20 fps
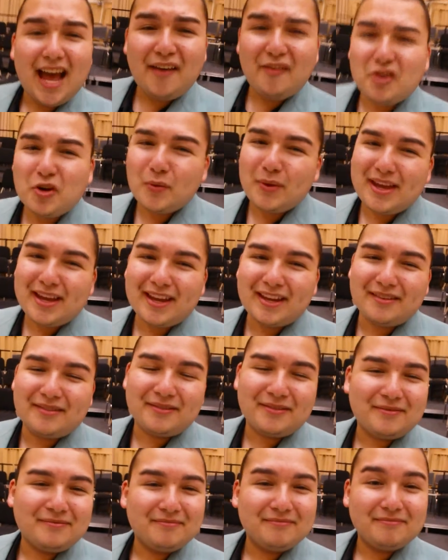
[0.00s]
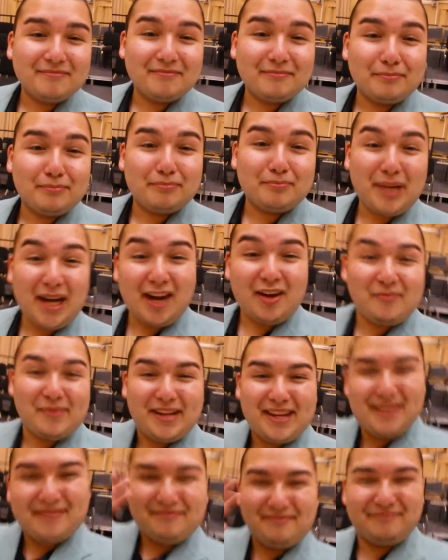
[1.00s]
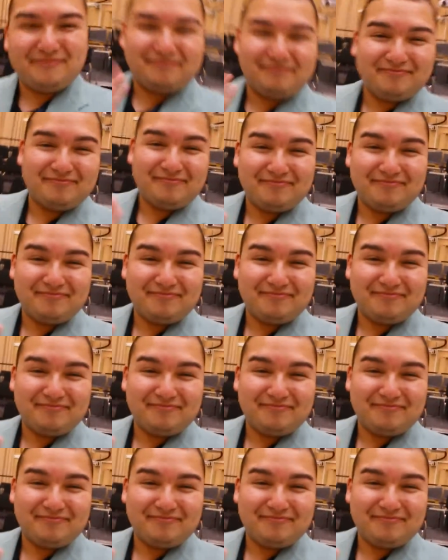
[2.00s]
Have a good weekend. Bye, everybody.